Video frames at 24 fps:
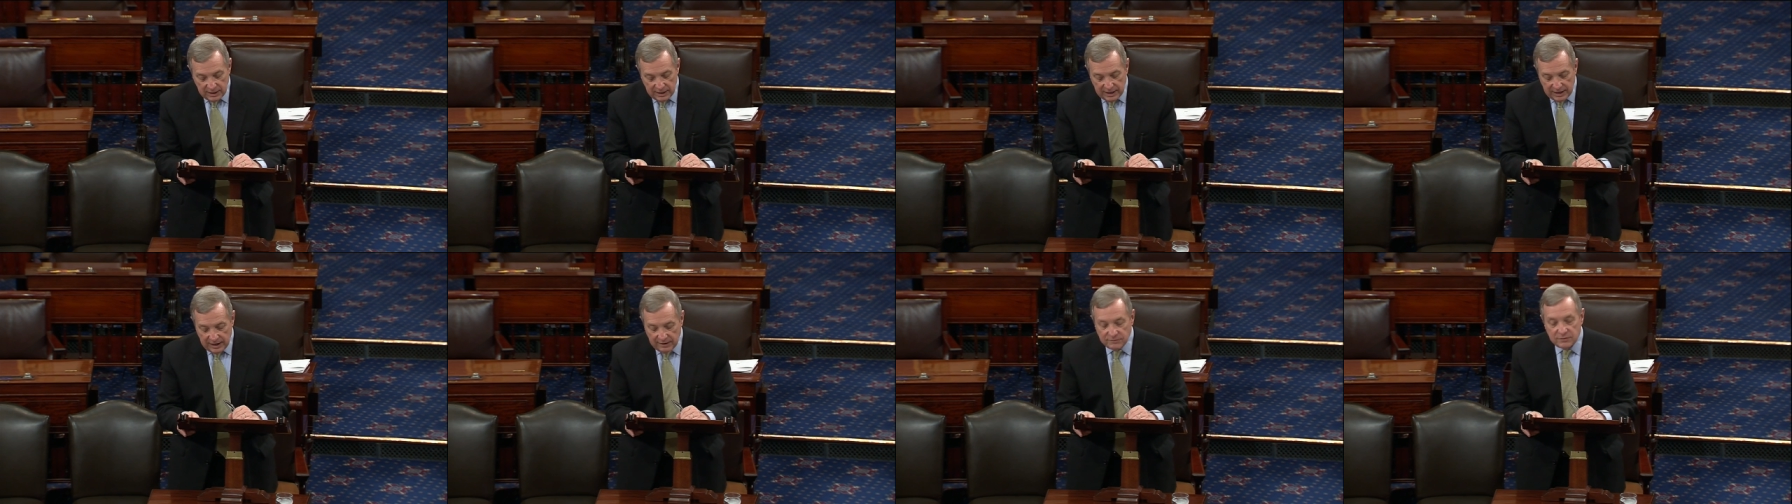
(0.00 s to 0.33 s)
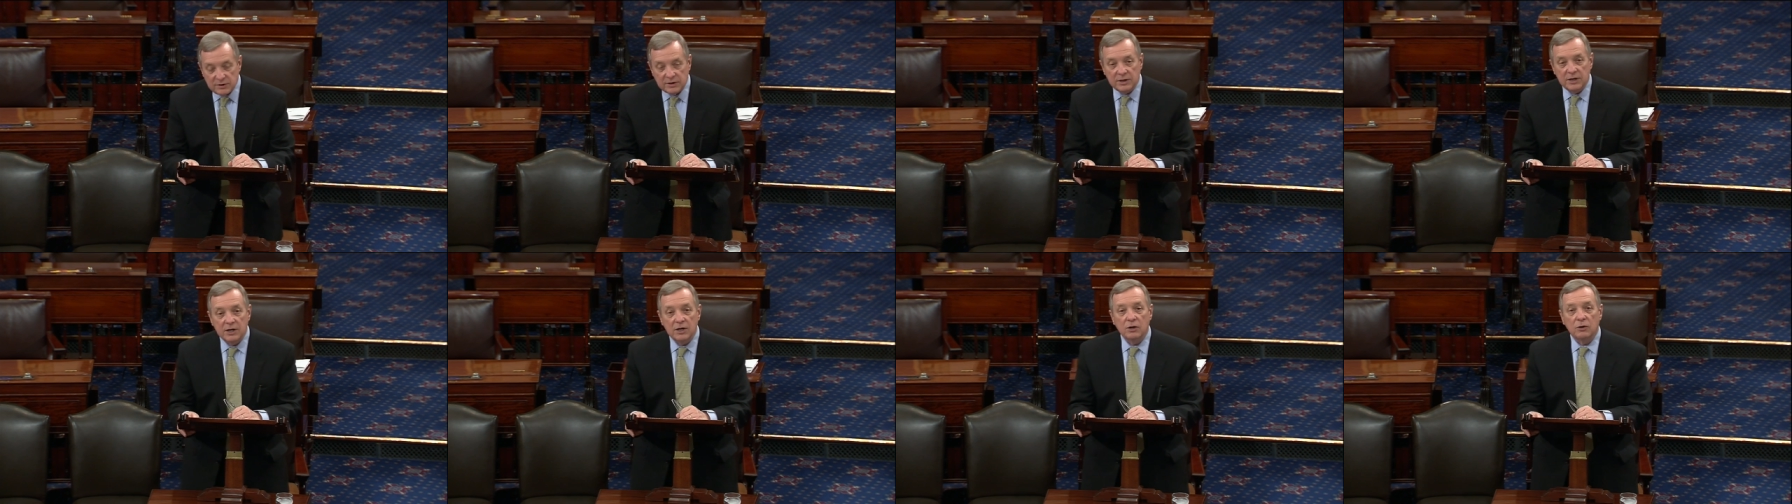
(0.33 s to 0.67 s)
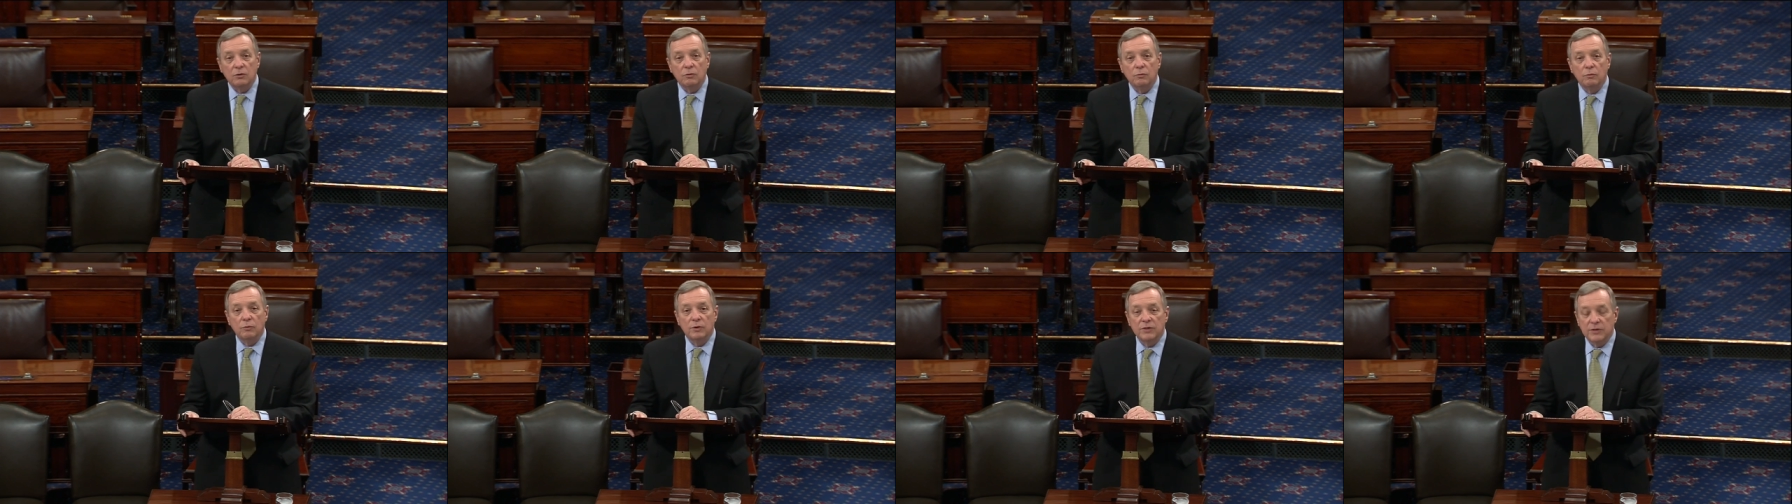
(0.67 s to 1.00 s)
have to deal
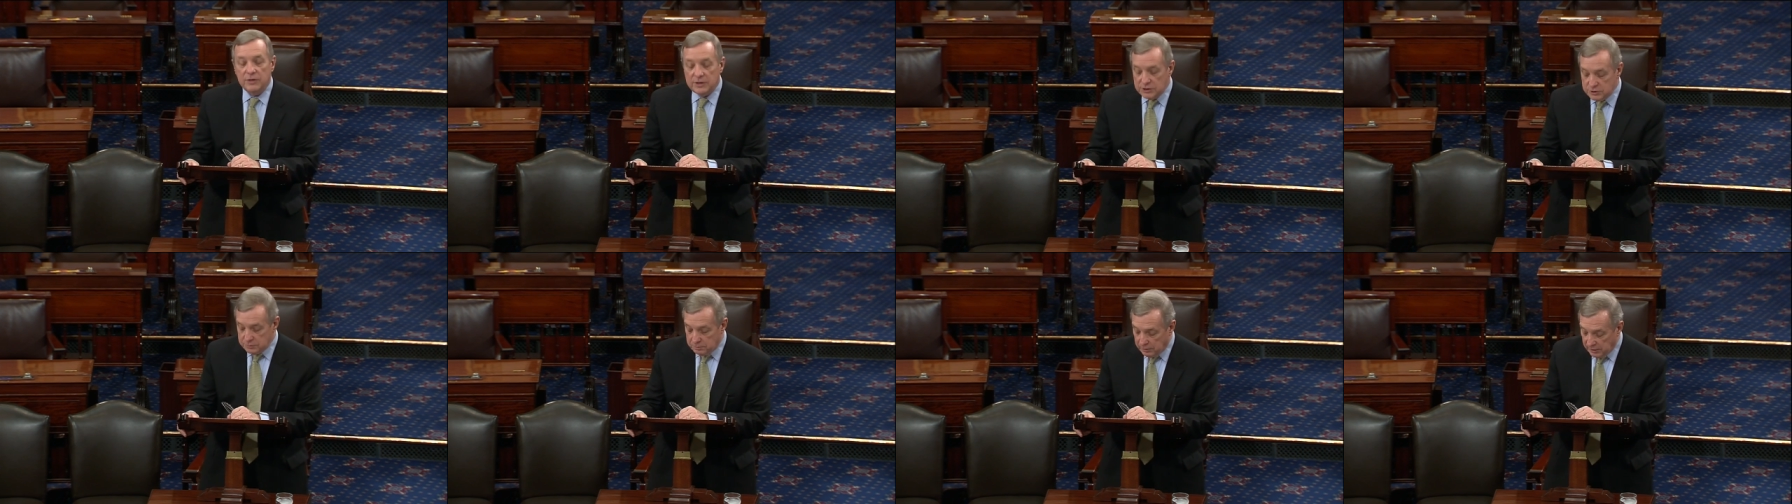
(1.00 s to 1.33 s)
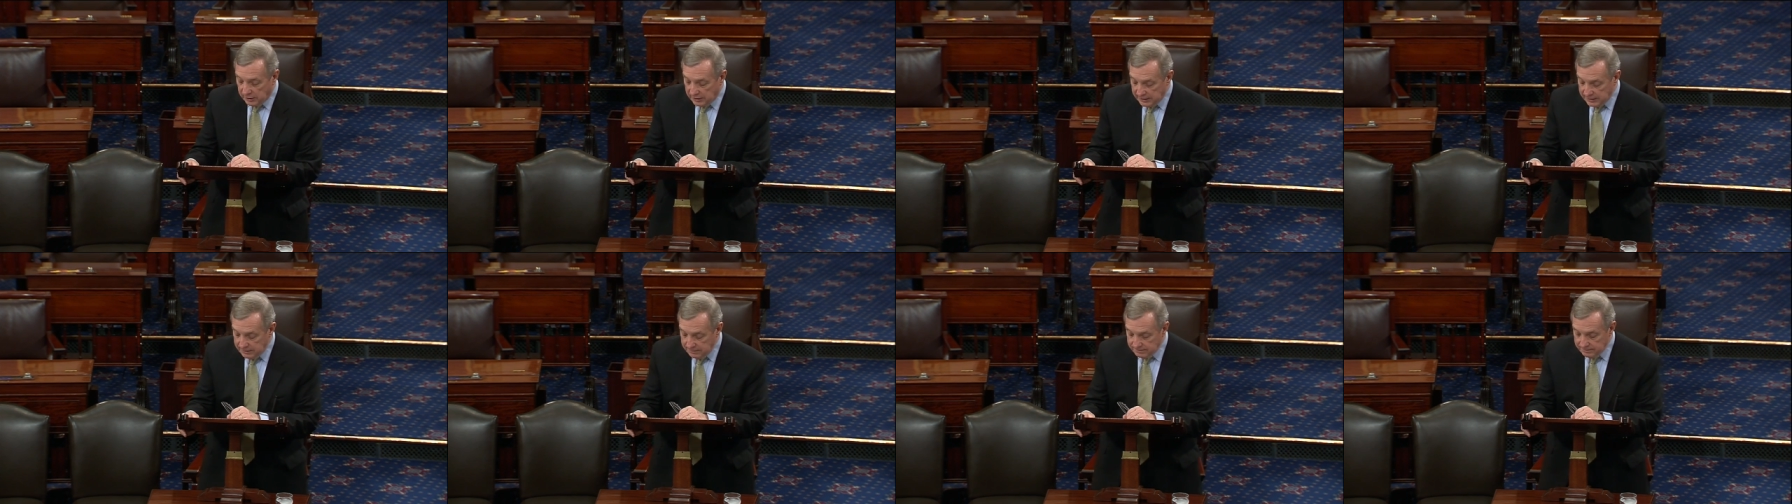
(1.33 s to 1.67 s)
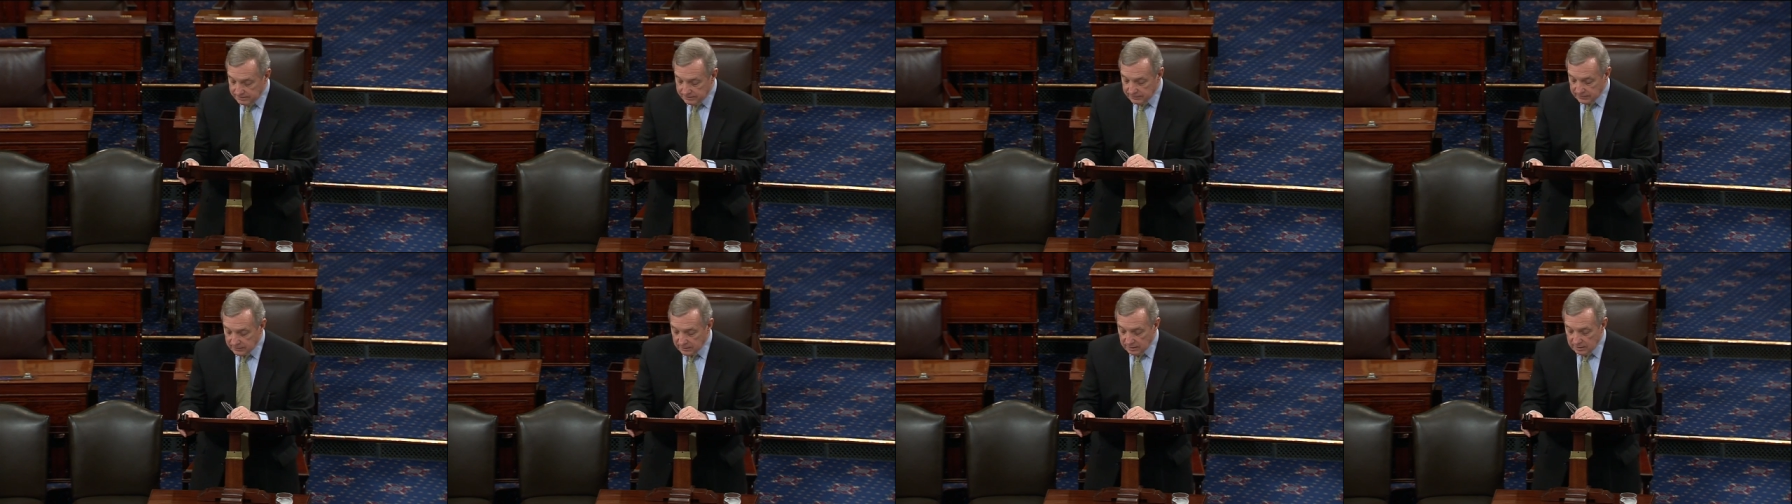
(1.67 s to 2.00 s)
with this bully
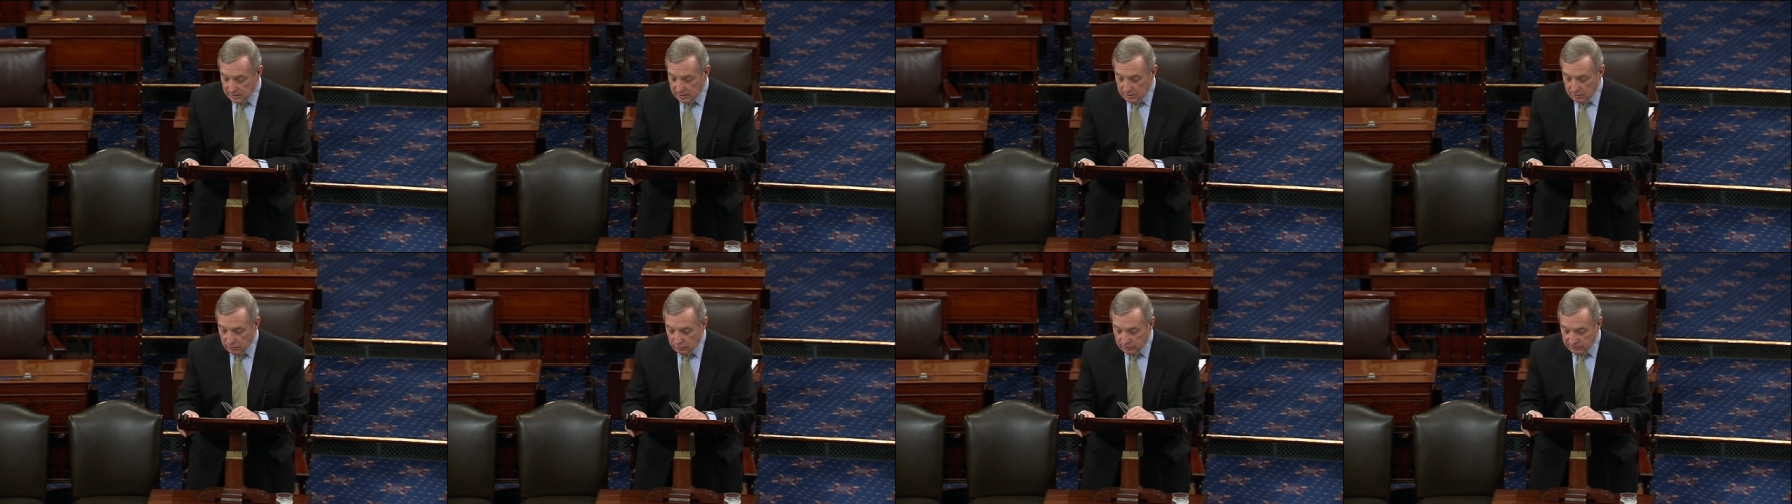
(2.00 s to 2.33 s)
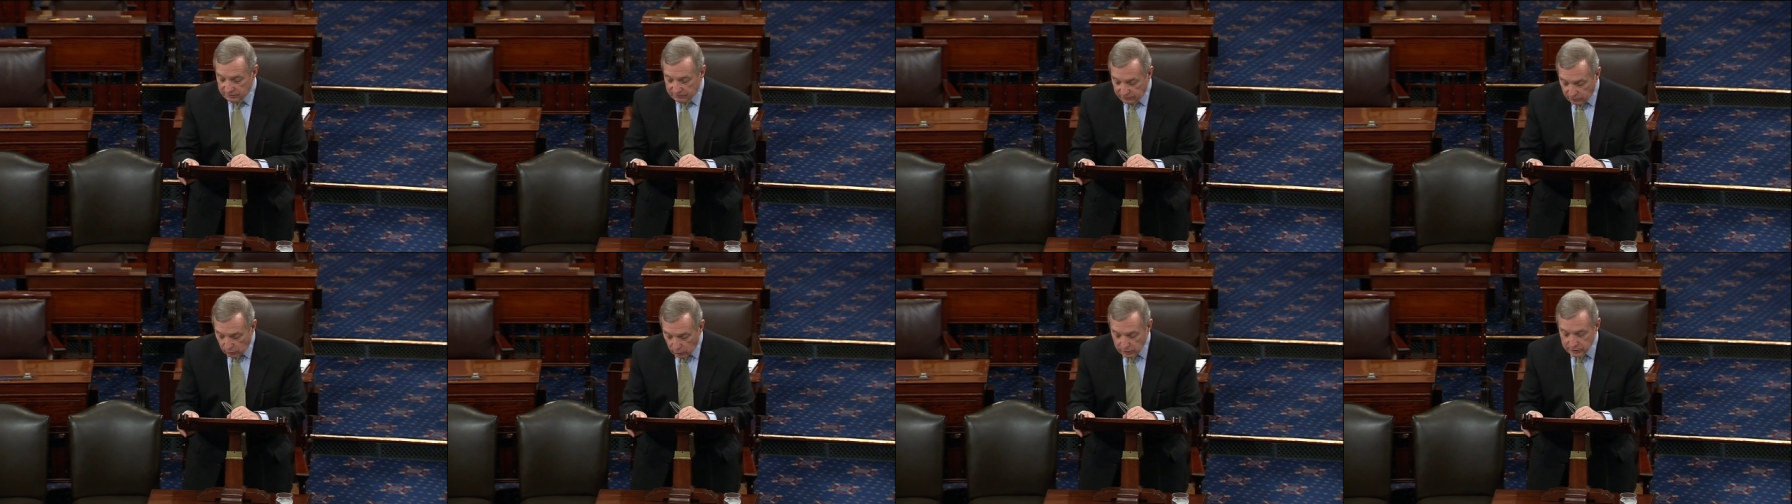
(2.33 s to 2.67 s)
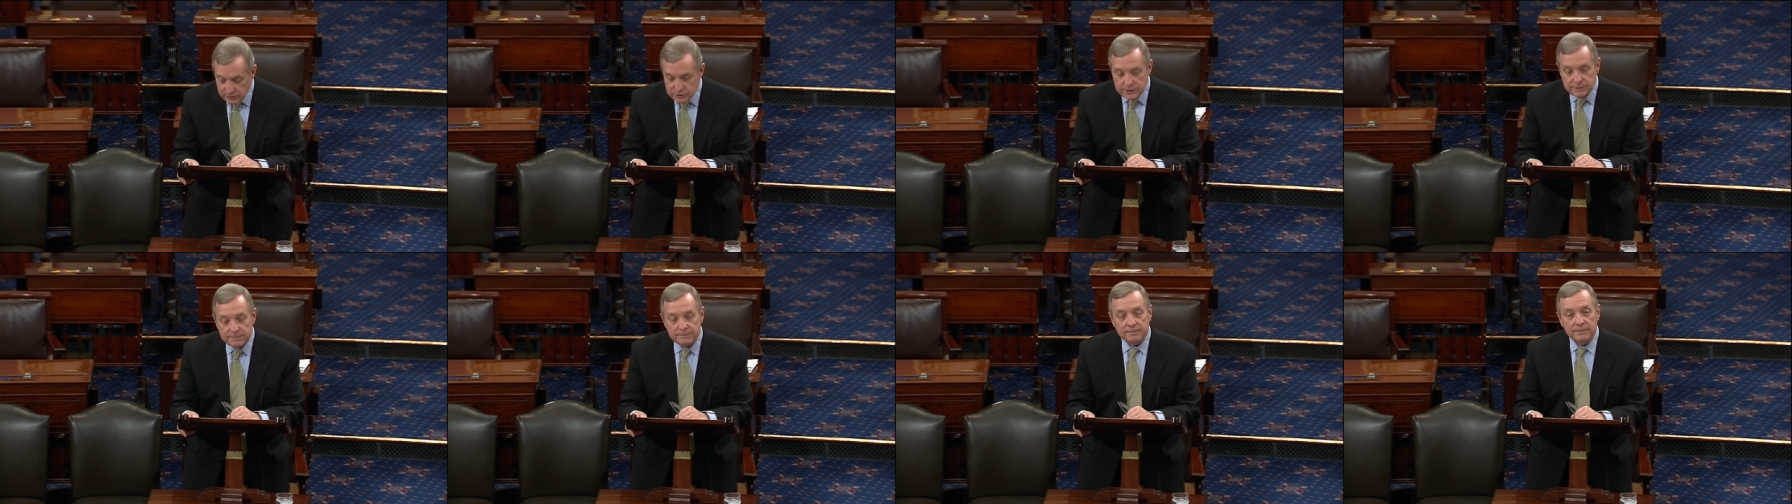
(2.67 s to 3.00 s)
with
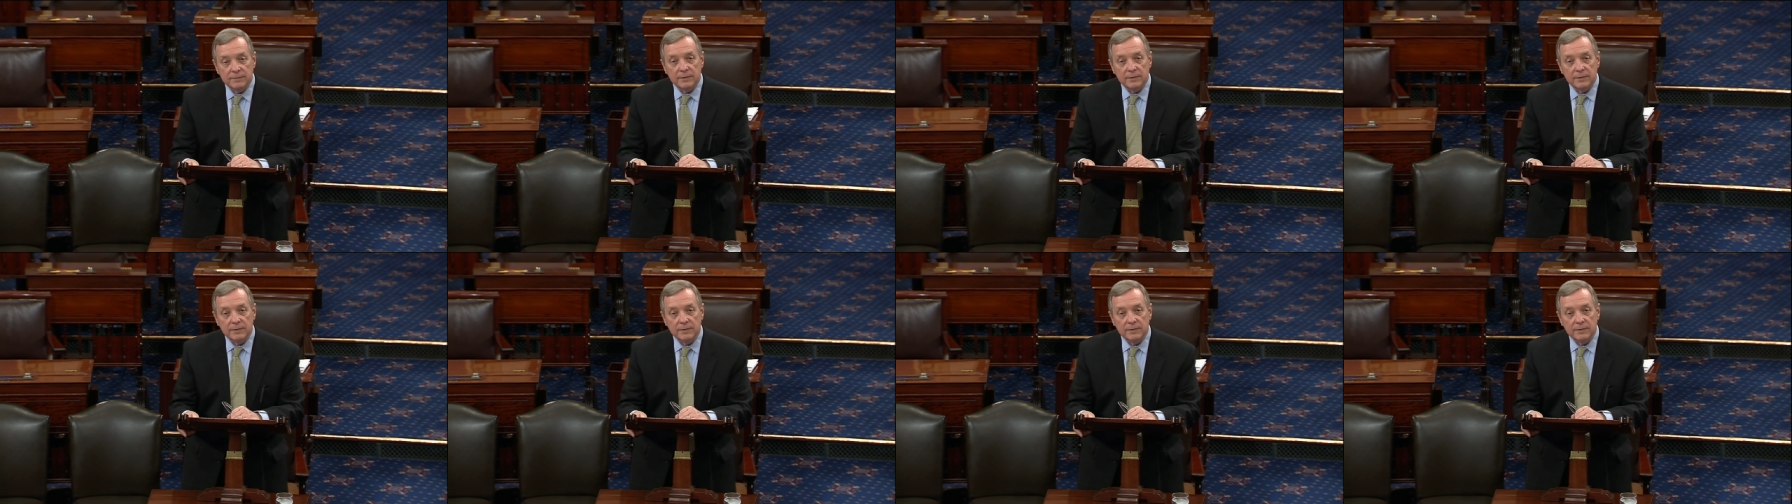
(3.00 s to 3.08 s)
force.